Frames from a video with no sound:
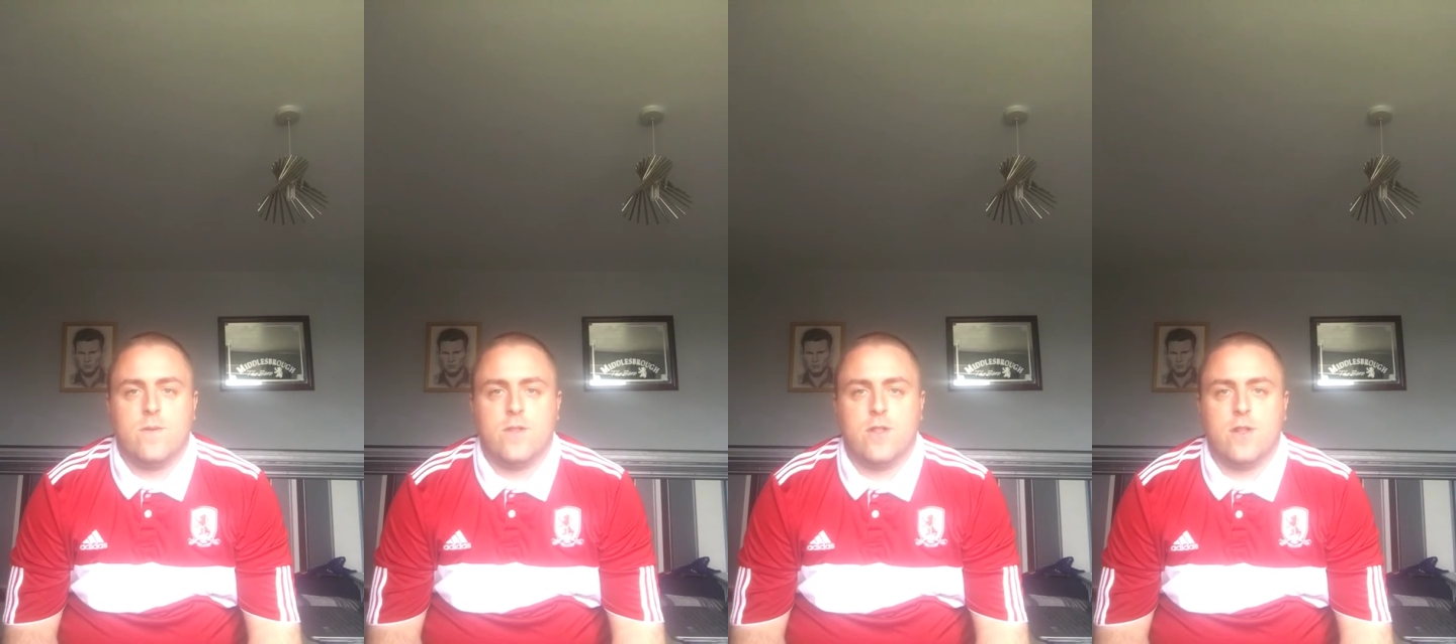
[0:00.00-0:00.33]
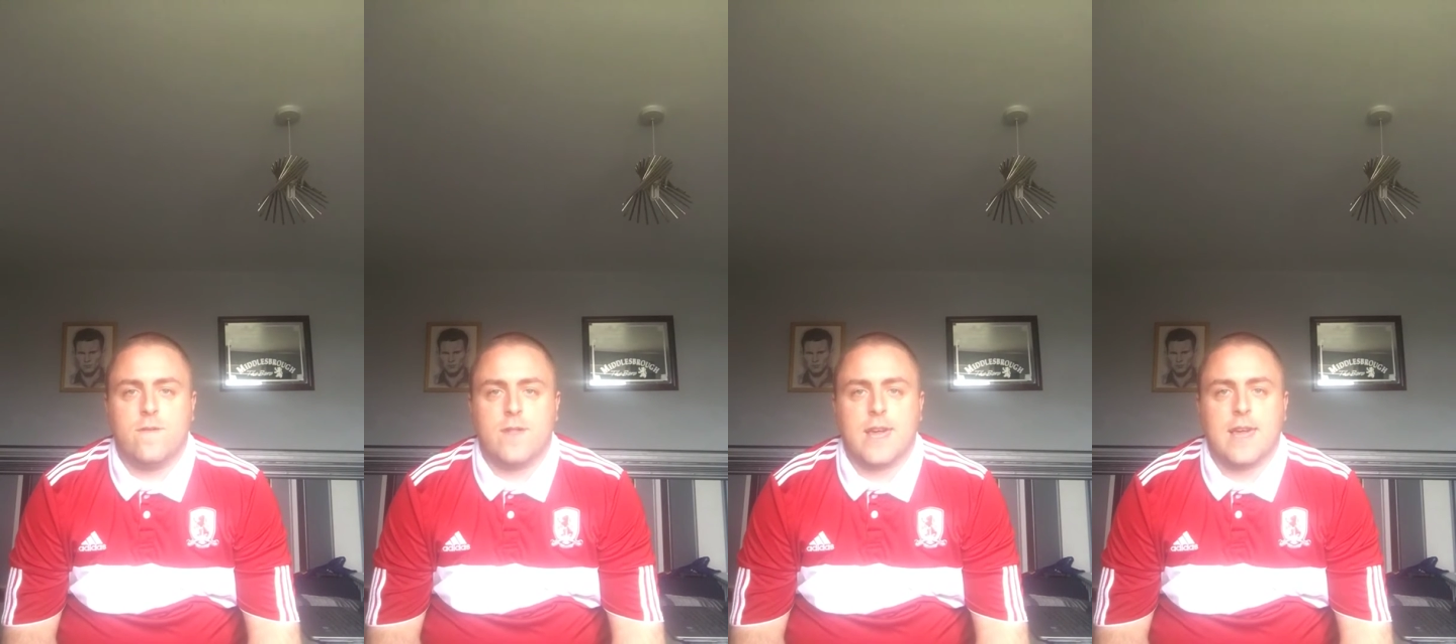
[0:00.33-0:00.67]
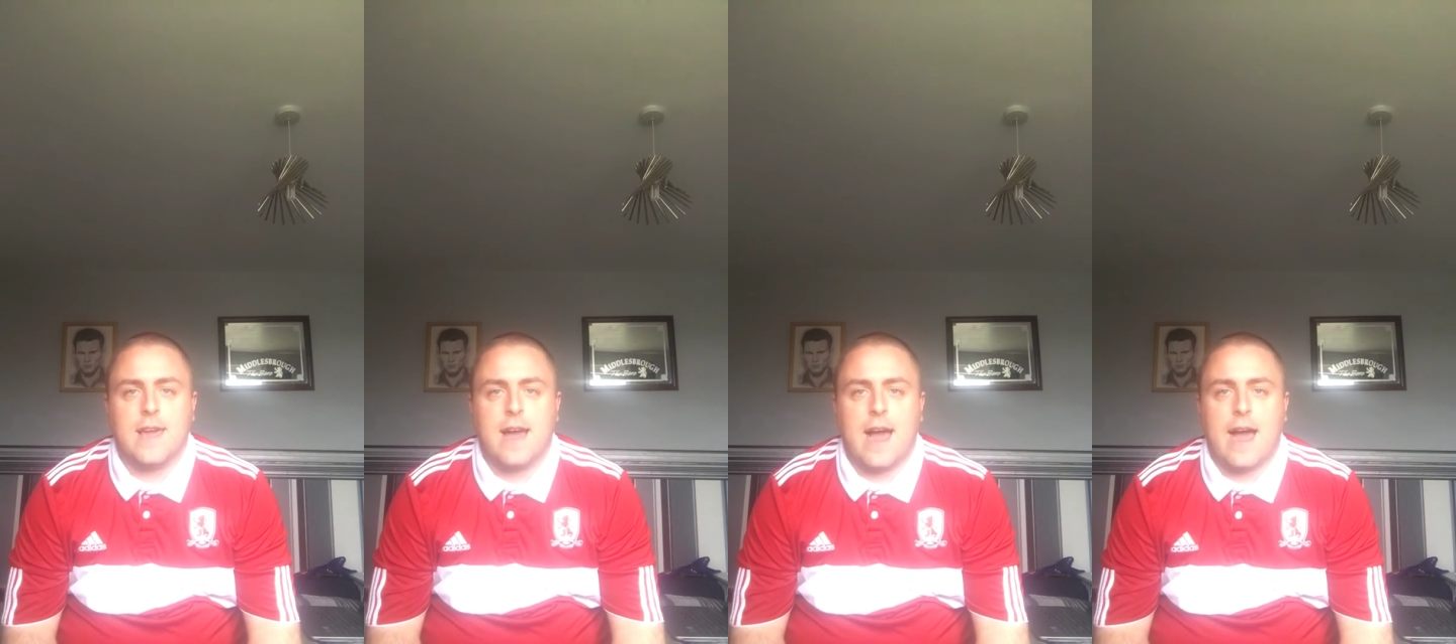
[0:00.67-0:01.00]
the
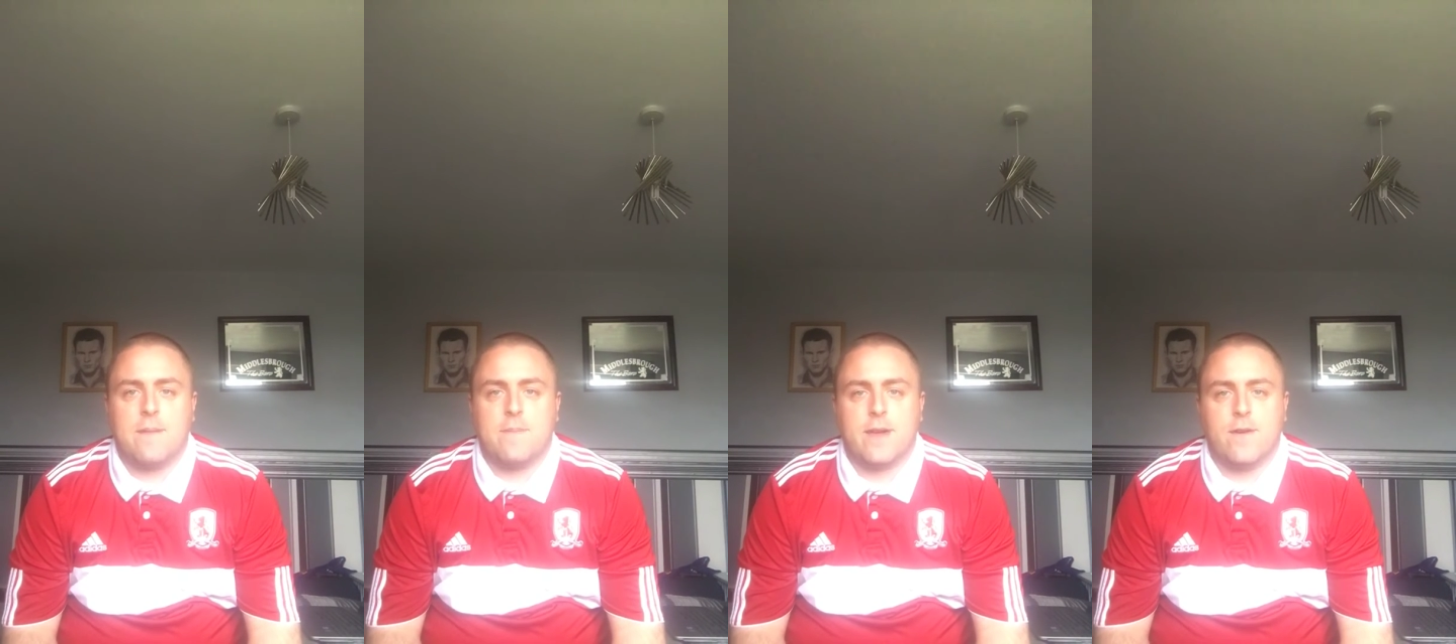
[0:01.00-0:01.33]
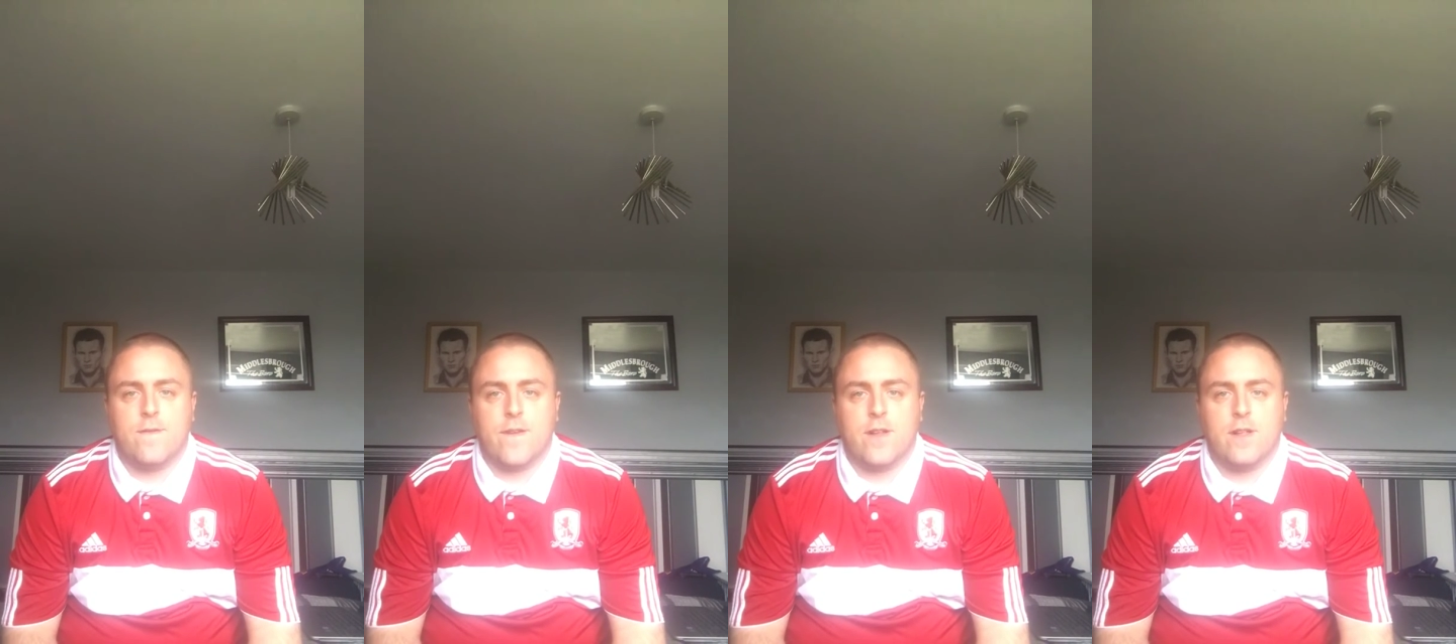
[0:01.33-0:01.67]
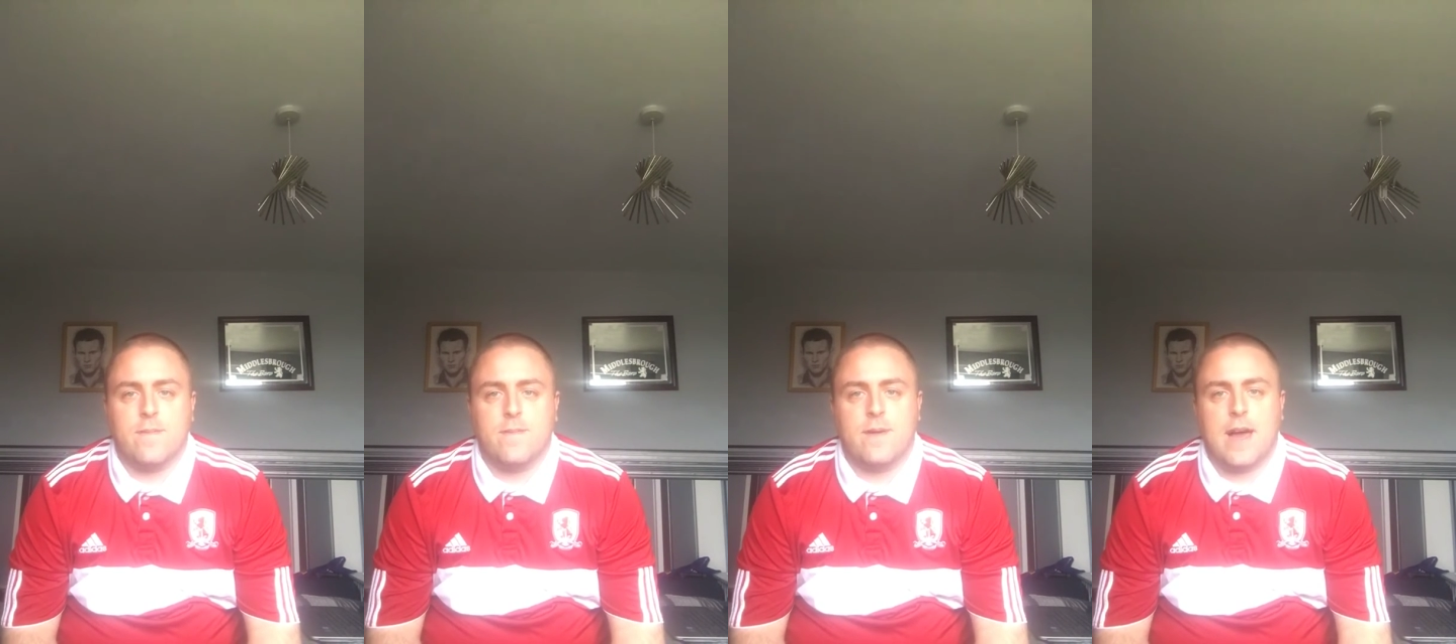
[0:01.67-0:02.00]
lovely and
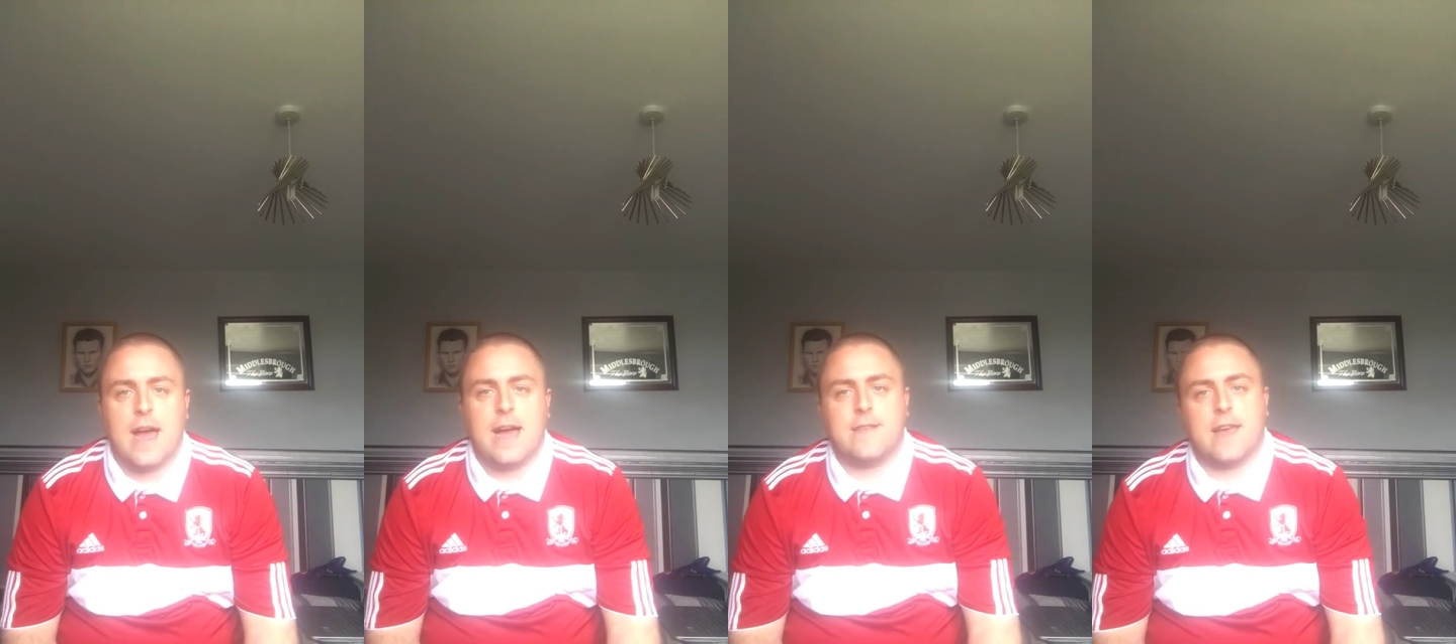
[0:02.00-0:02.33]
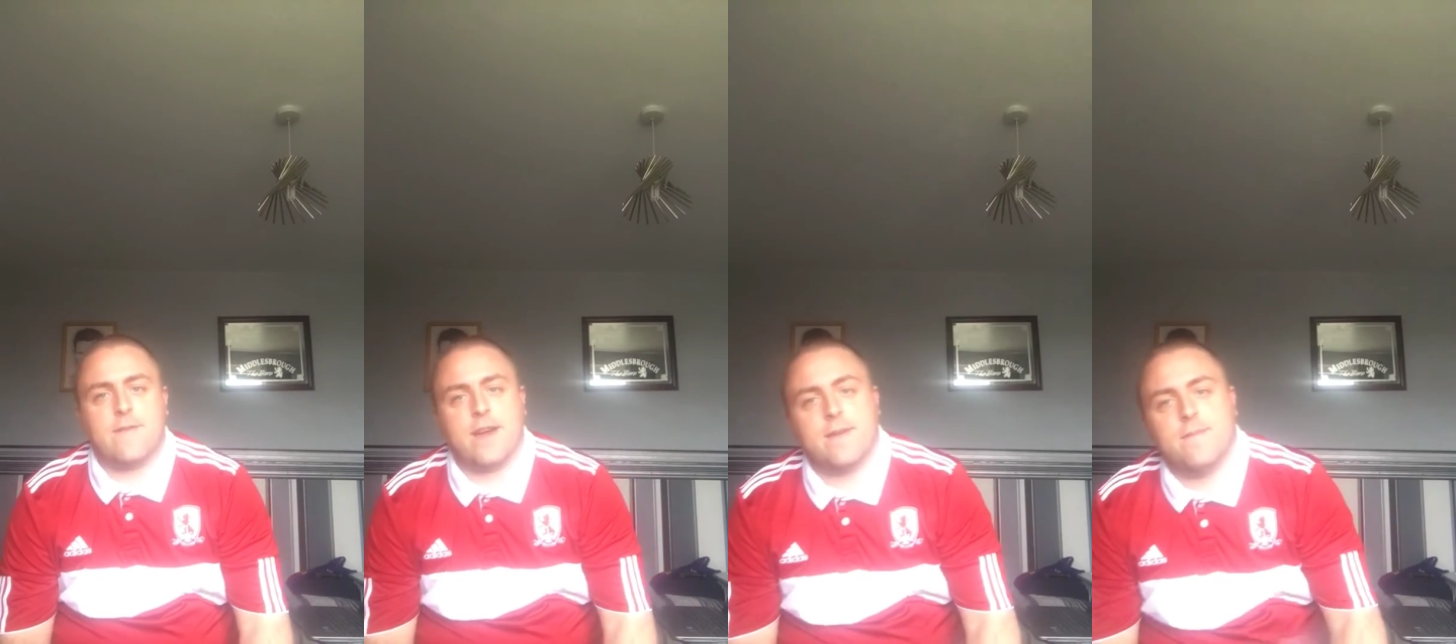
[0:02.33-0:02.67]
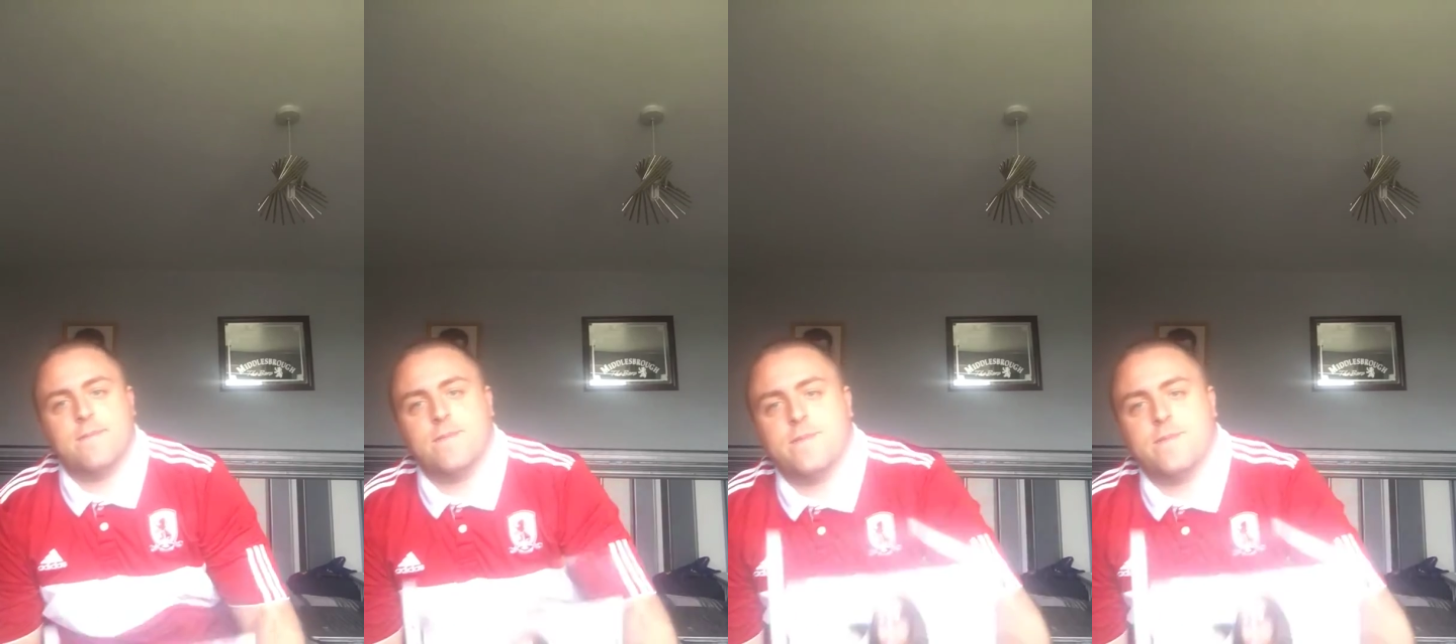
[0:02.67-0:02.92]
beautiful, as ever,